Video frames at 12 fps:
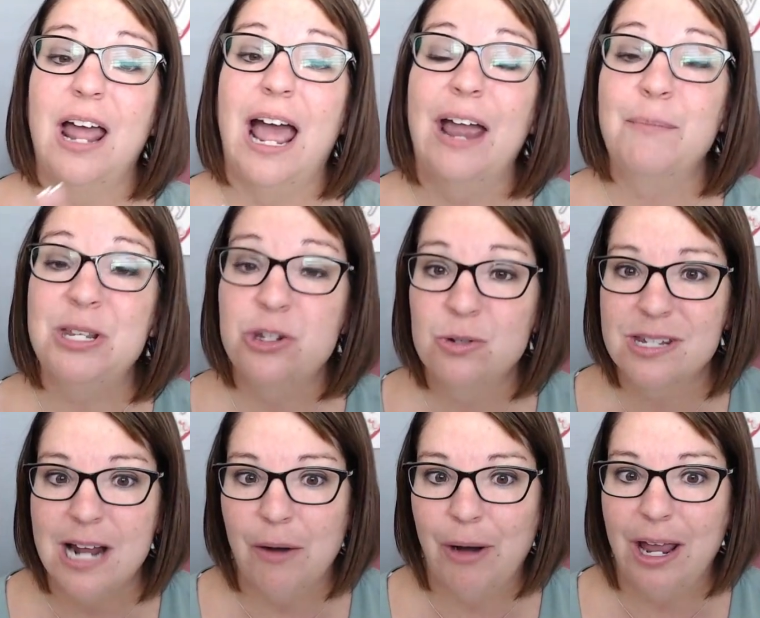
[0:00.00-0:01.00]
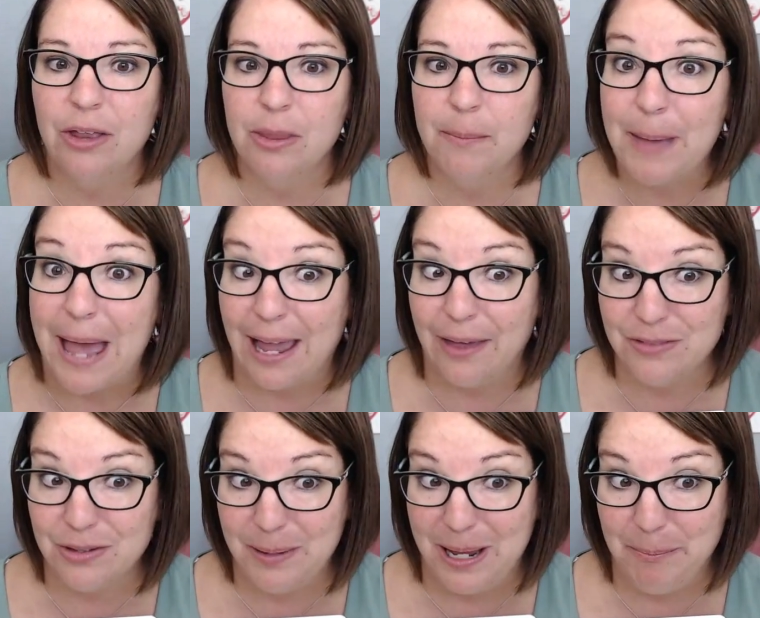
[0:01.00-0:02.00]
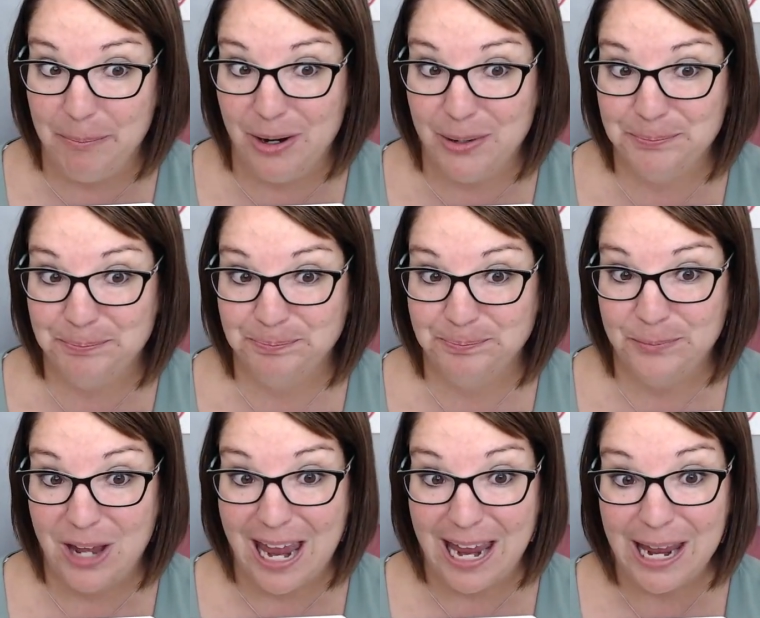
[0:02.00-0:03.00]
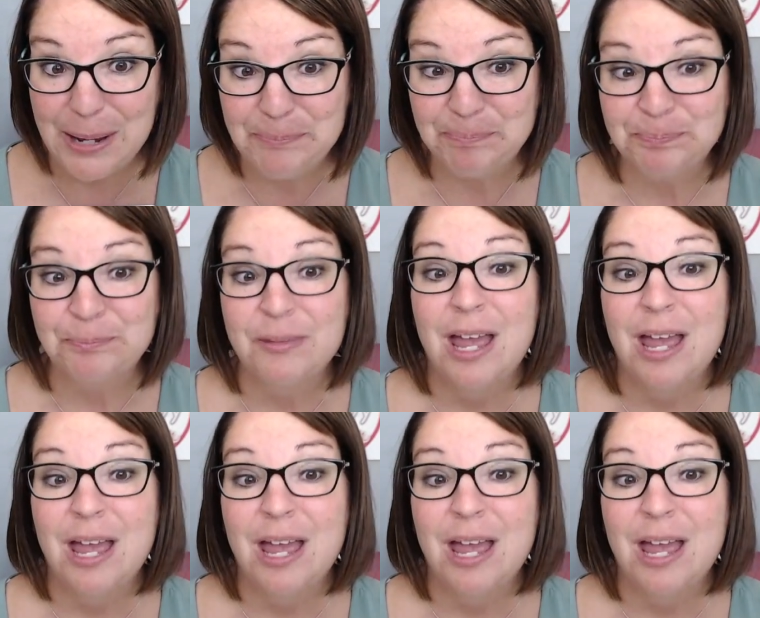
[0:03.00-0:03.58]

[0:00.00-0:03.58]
I have my students not write on the back of their paper, okay?